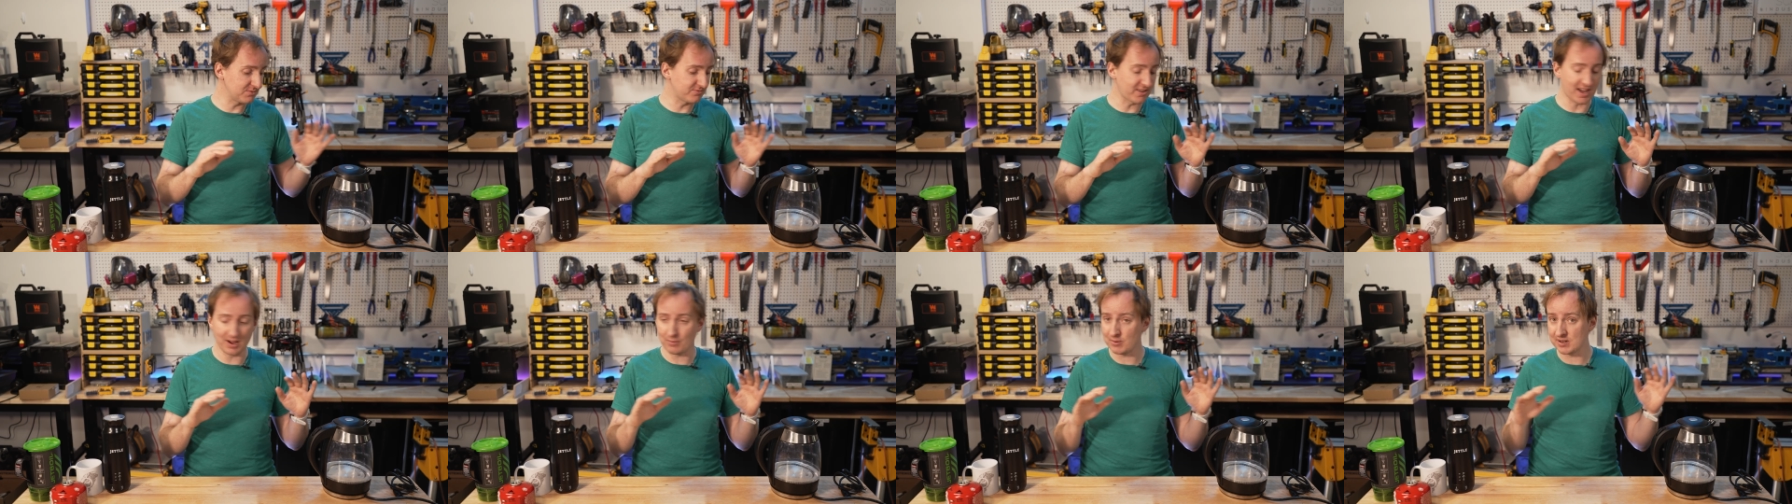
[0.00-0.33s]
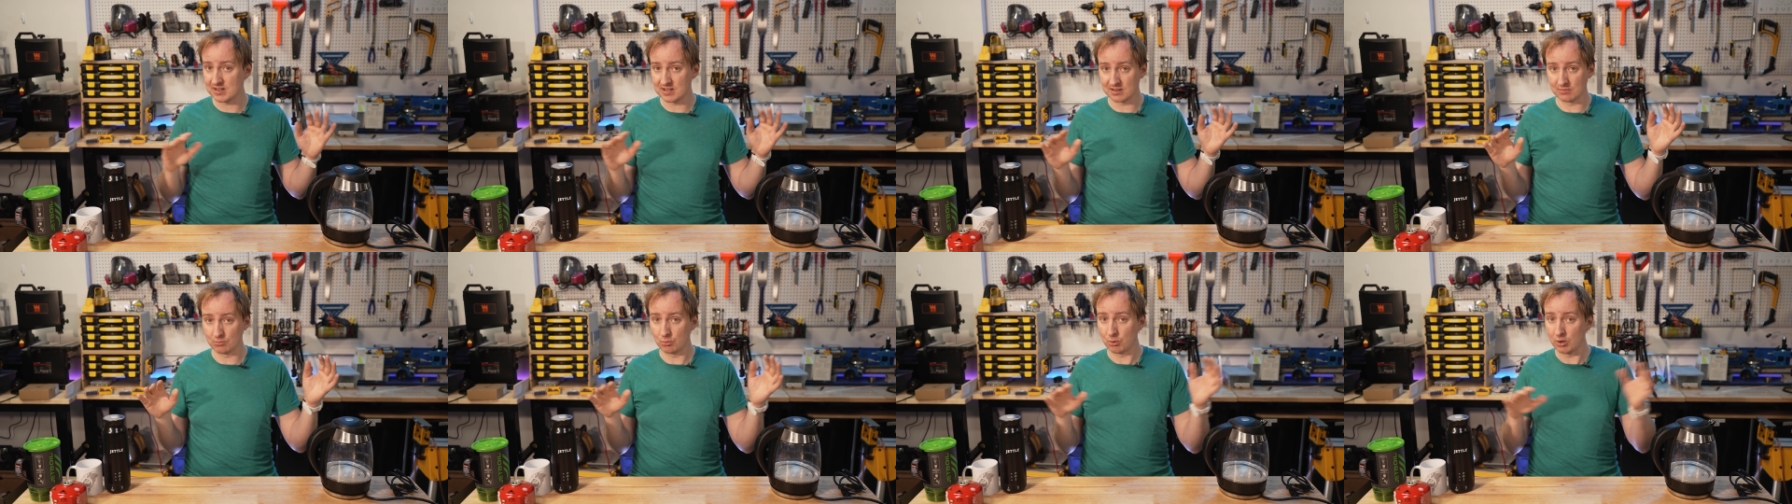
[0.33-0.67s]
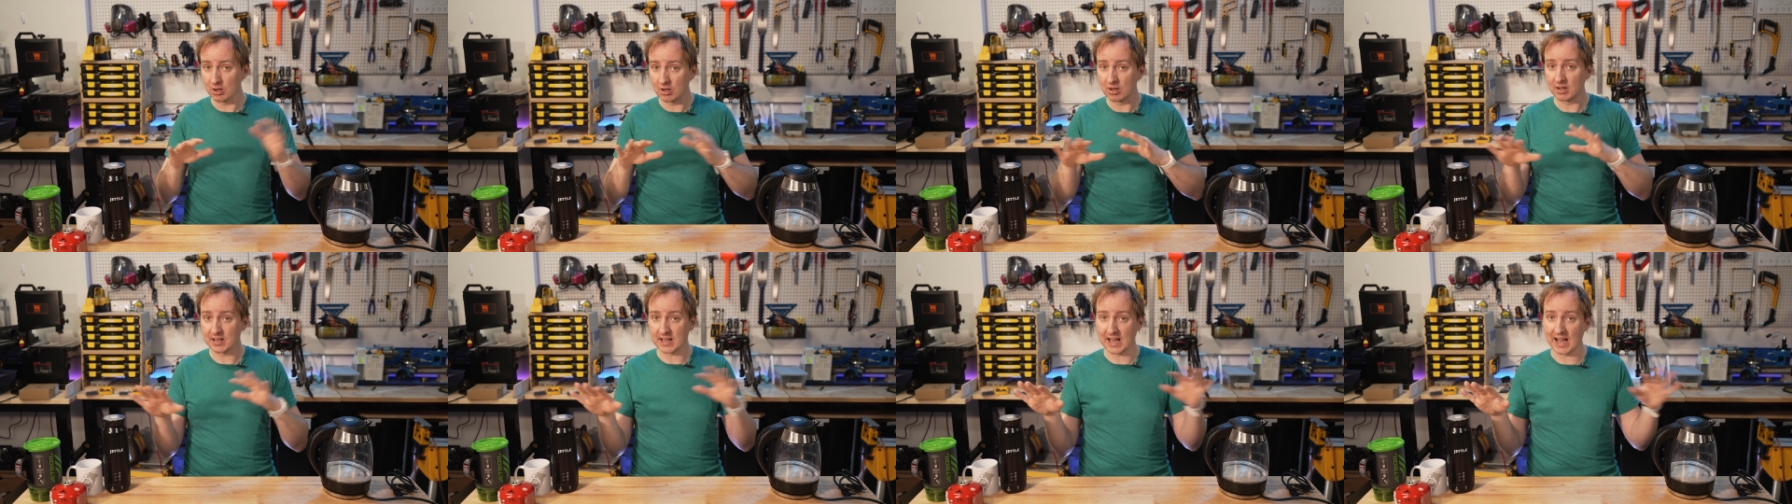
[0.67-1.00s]
that we can
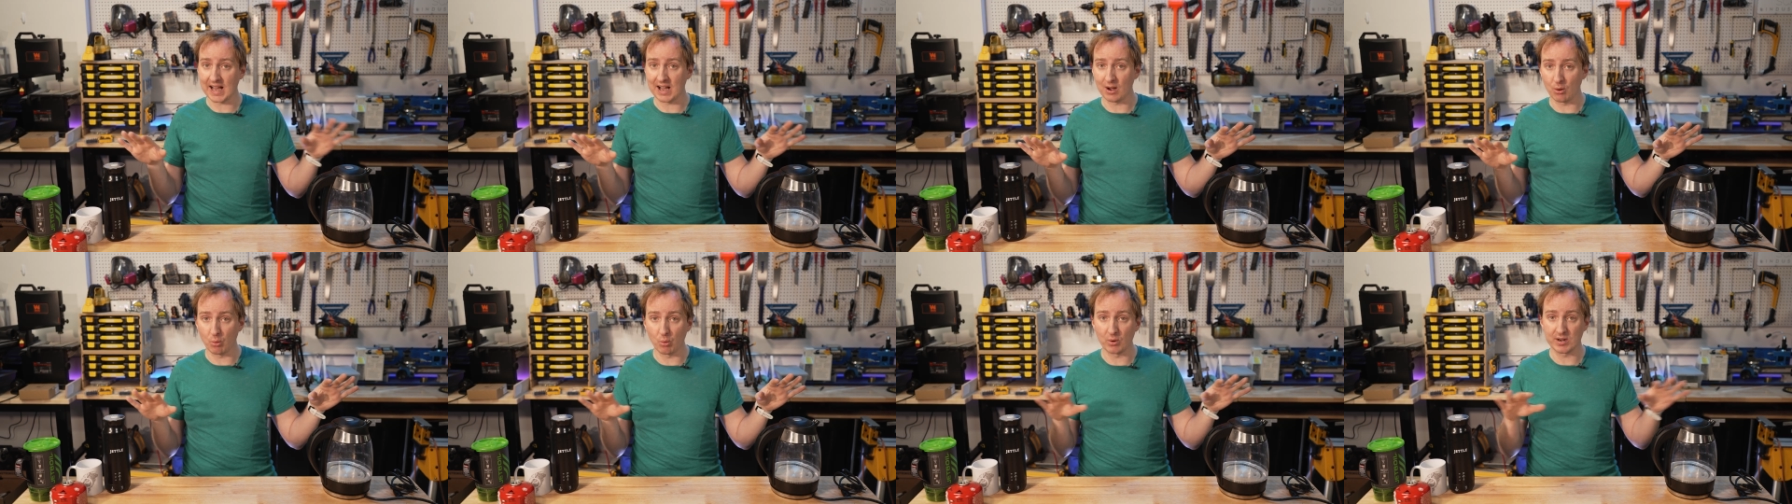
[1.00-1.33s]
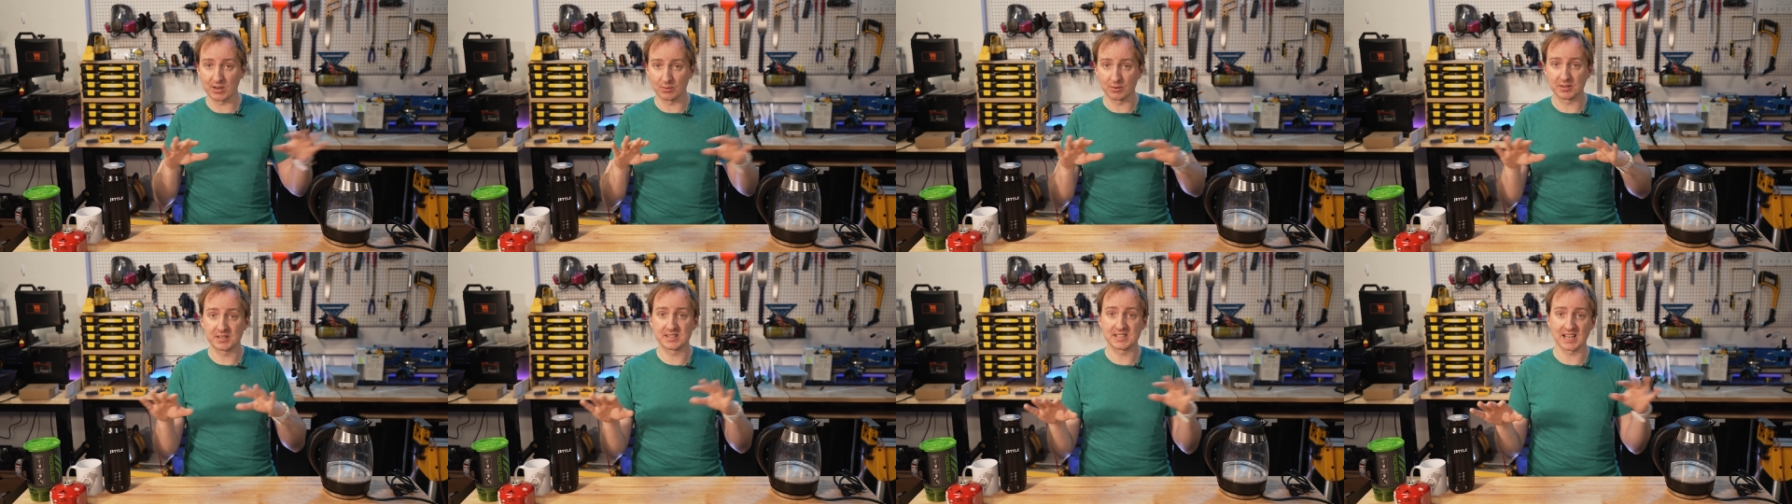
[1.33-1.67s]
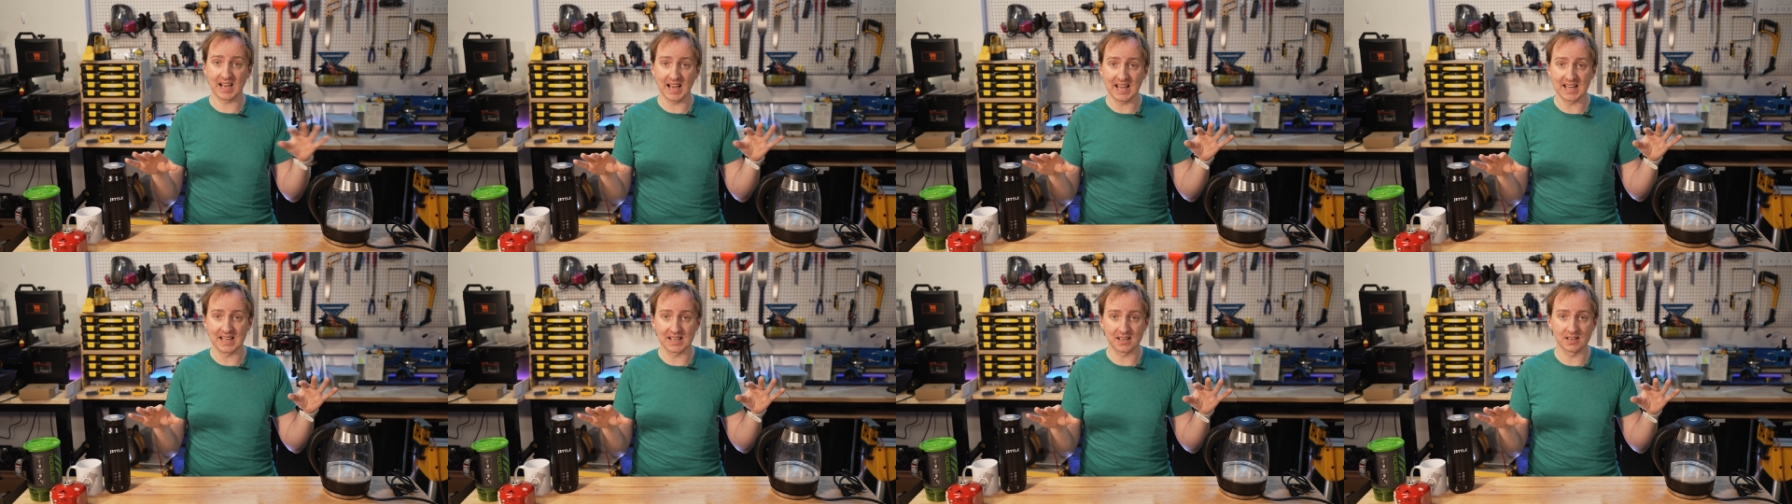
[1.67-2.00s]
work out what it would
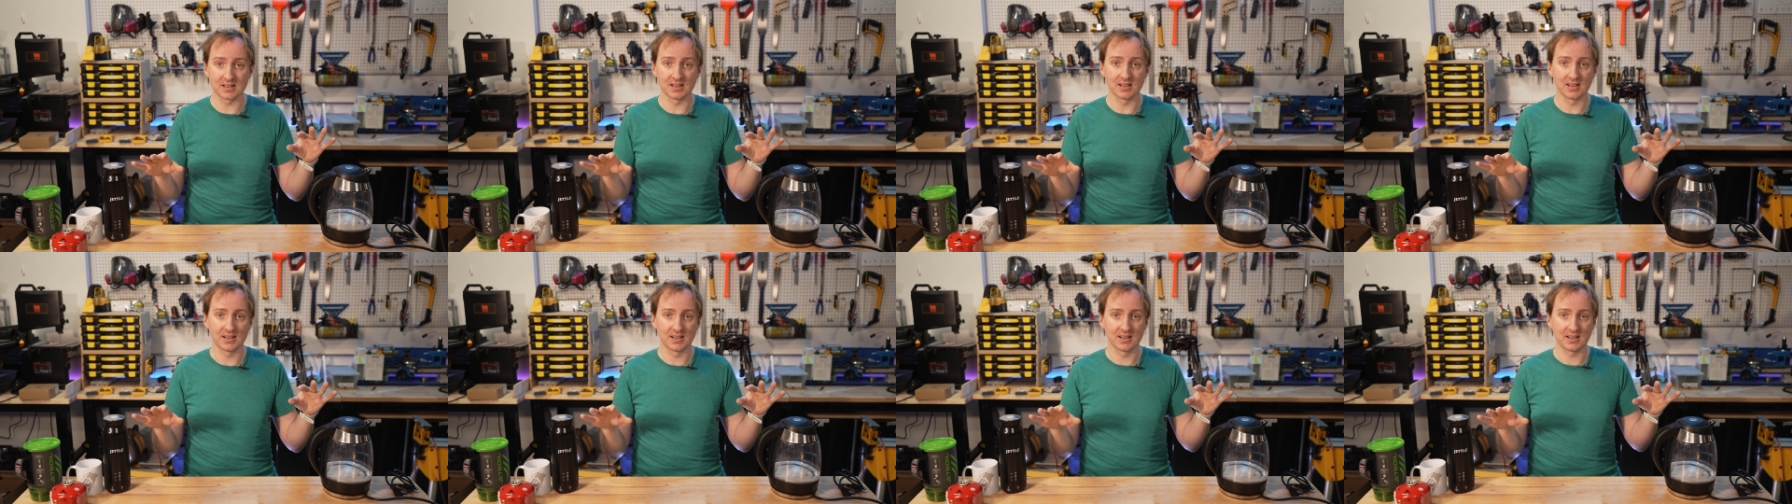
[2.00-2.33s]
take